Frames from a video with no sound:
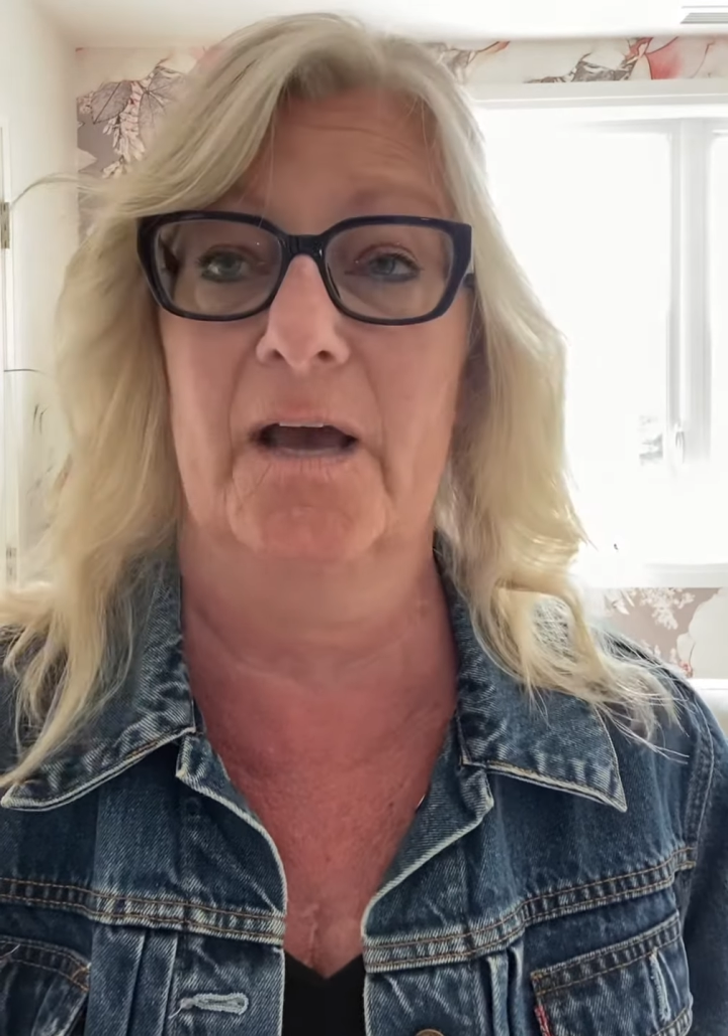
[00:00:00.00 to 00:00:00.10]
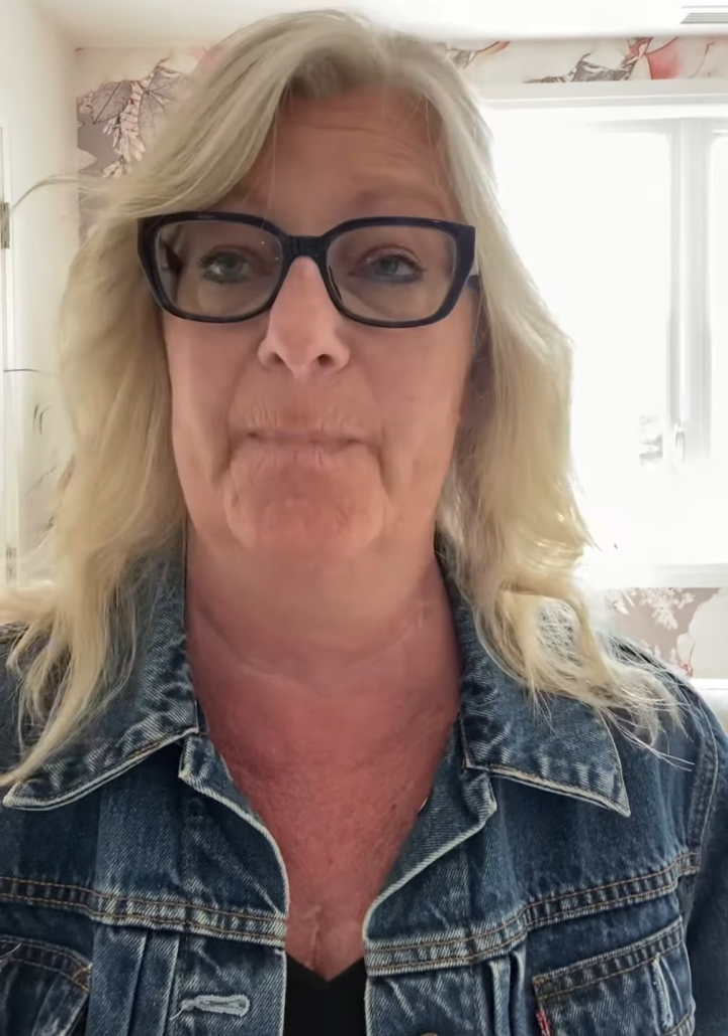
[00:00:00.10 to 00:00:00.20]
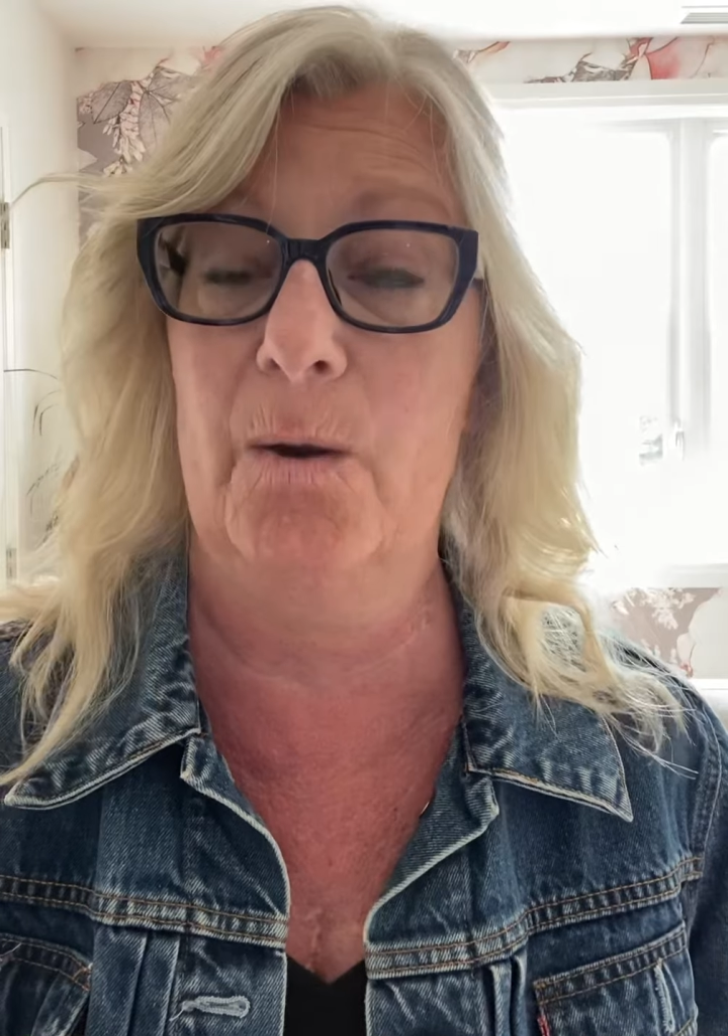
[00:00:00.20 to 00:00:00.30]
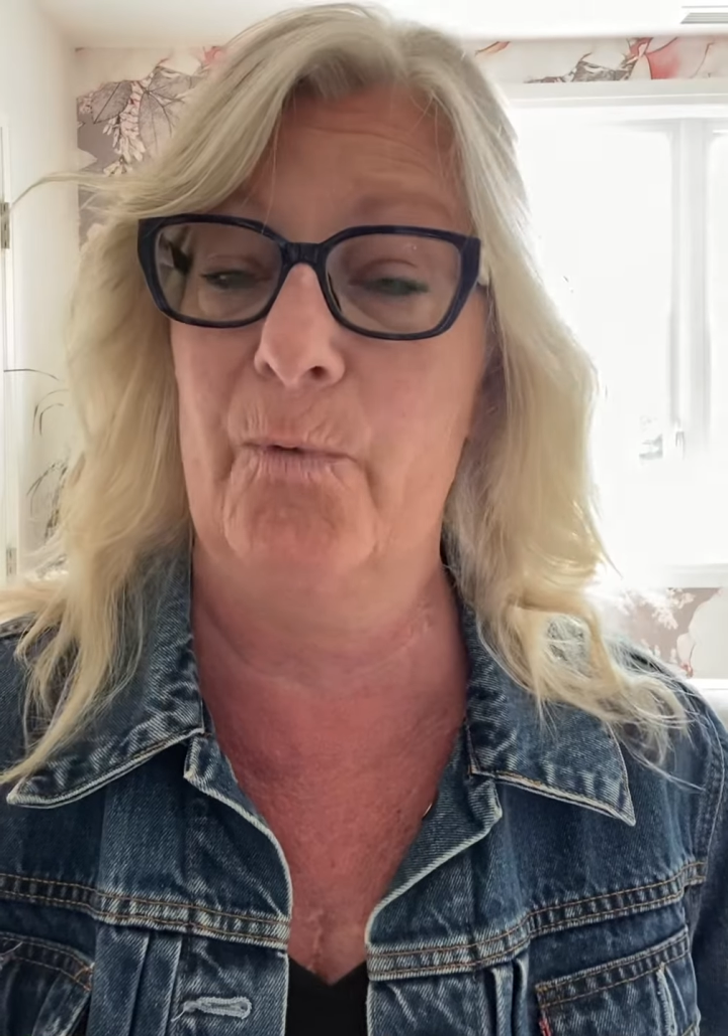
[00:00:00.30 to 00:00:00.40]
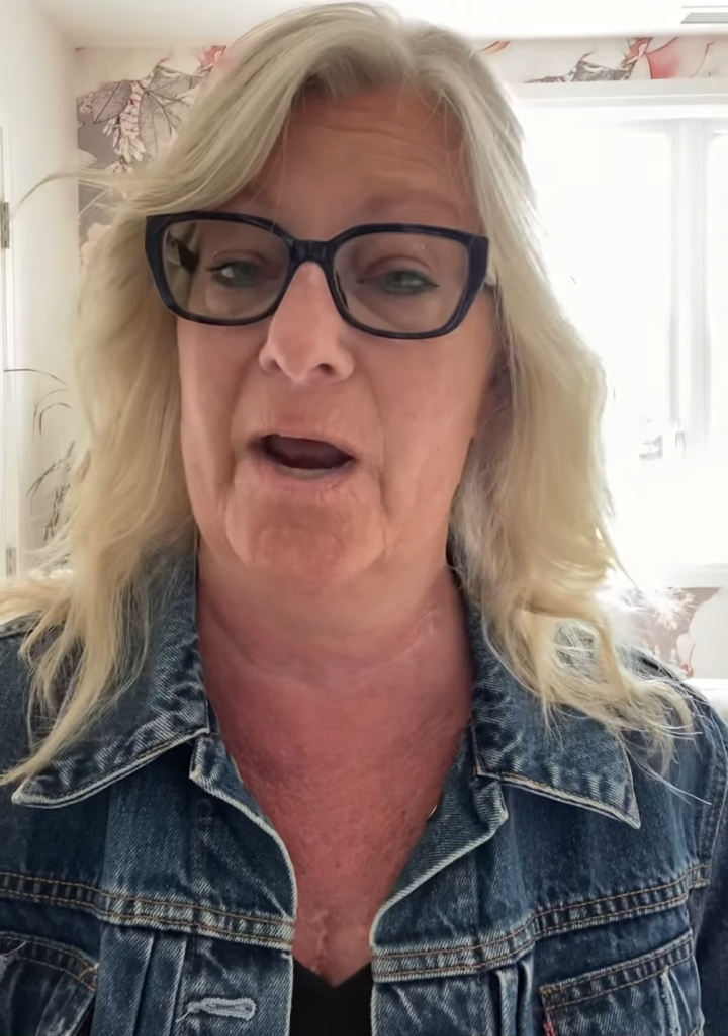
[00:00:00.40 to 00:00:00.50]
I
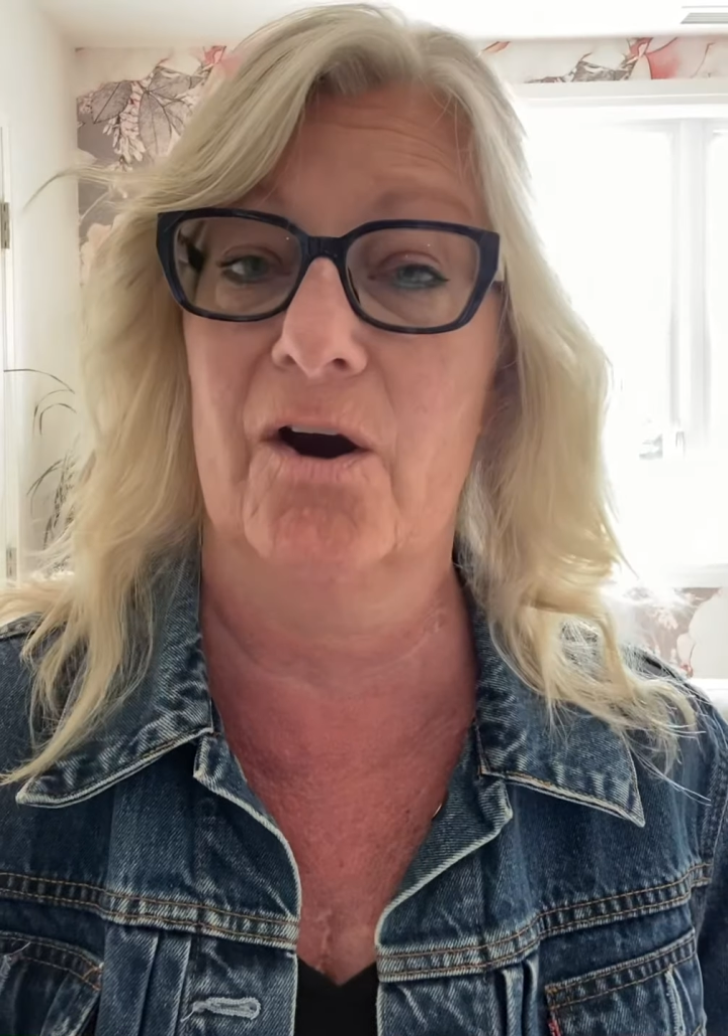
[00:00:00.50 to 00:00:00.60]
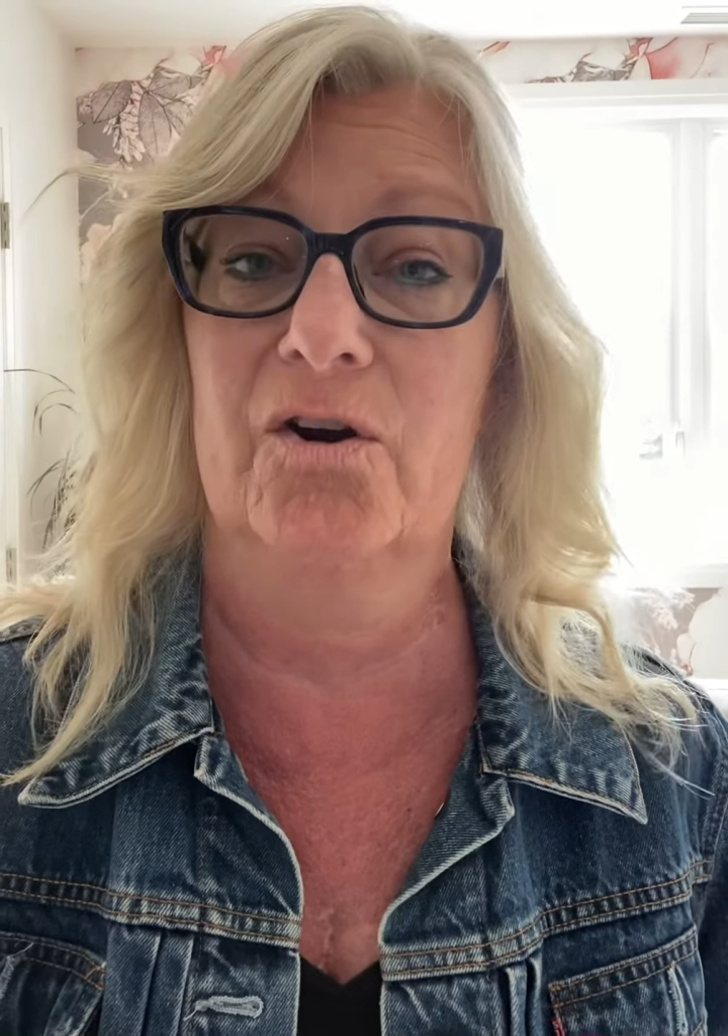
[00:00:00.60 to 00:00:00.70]
mean, we are